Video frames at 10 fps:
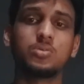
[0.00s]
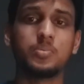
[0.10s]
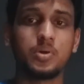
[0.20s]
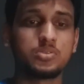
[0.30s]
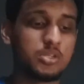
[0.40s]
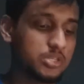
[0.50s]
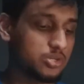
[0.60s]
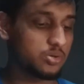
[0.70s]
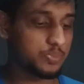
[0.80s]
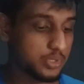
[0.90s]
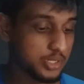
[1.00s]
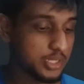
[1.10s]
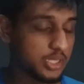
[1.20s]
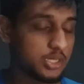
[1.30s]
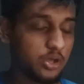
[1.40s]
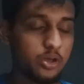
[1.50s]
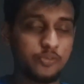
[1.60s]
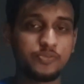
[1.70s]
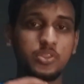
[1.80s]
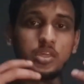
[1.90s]
know about the durability
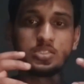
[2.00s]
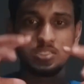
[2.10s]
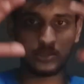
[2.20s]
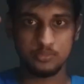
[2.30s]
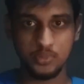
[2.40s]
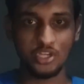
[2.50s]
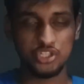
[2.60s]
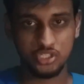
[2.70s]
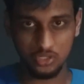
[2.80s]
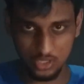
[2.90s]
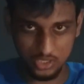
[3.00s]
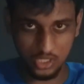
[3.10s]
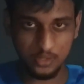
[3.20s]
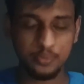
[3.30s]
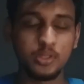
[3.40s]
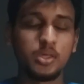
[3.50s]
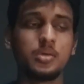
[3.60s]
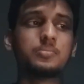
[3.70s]
of this mesh on the top,